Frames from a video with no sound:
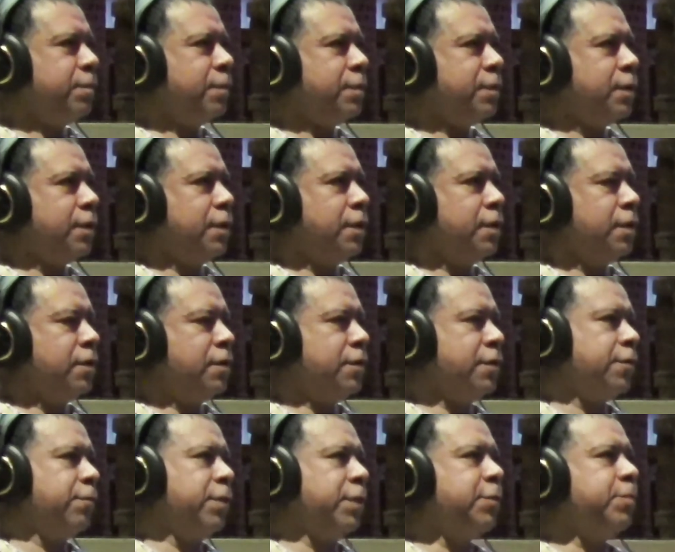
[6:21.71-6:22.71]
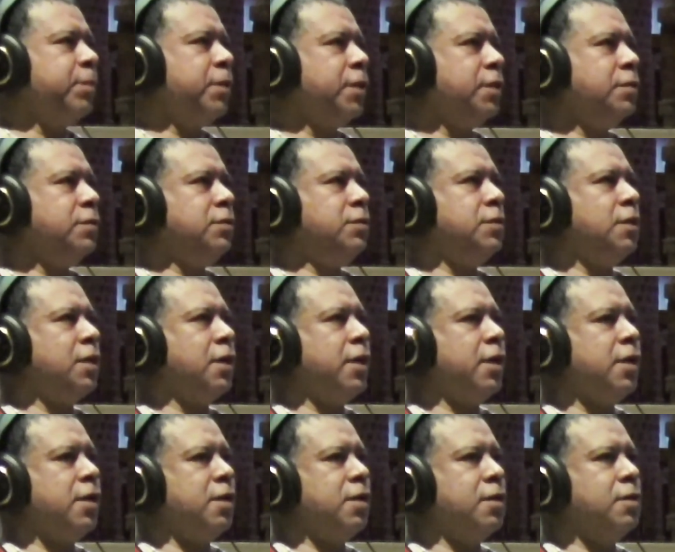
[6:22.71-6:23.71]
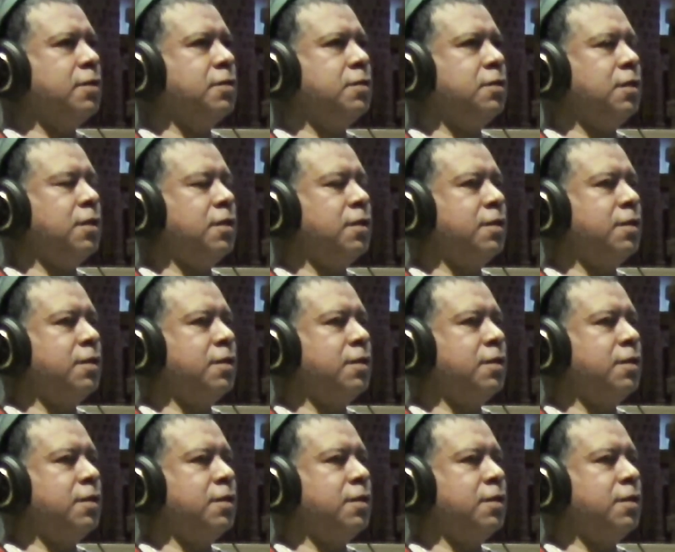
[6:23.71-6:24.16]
the Greek myths and